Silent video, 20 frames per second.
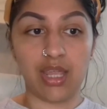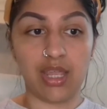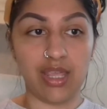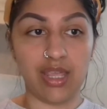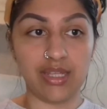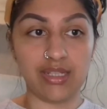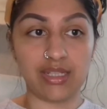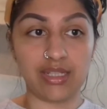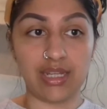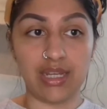
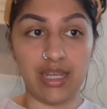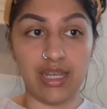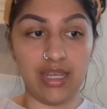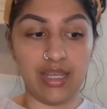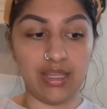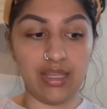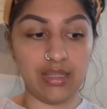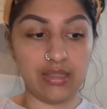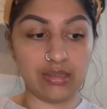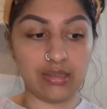It
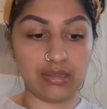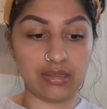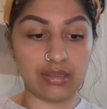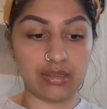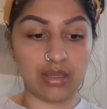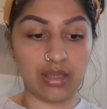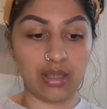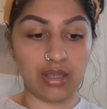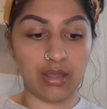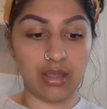
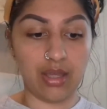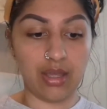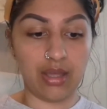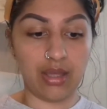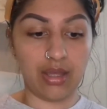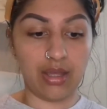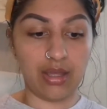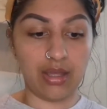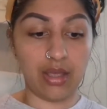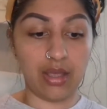is
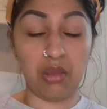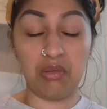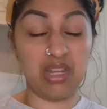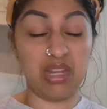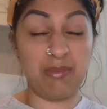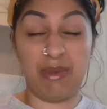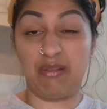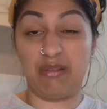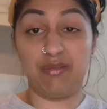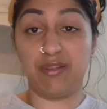only
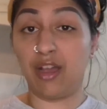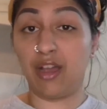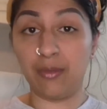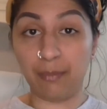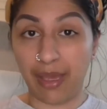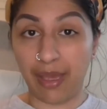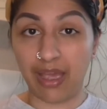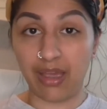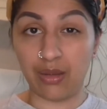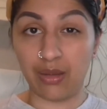about
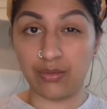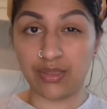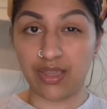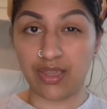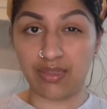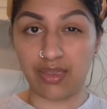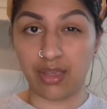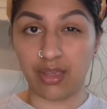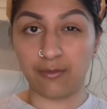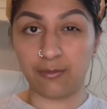£5, I
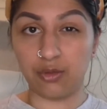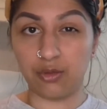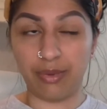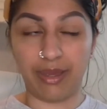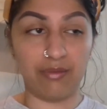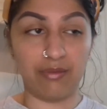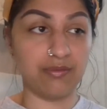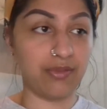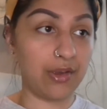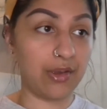think £4,
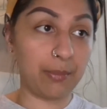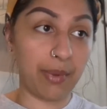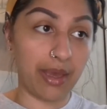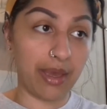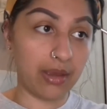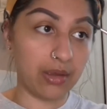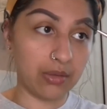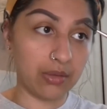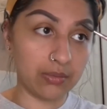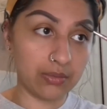
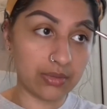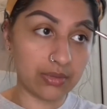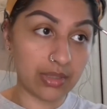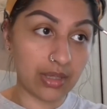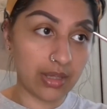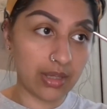£5.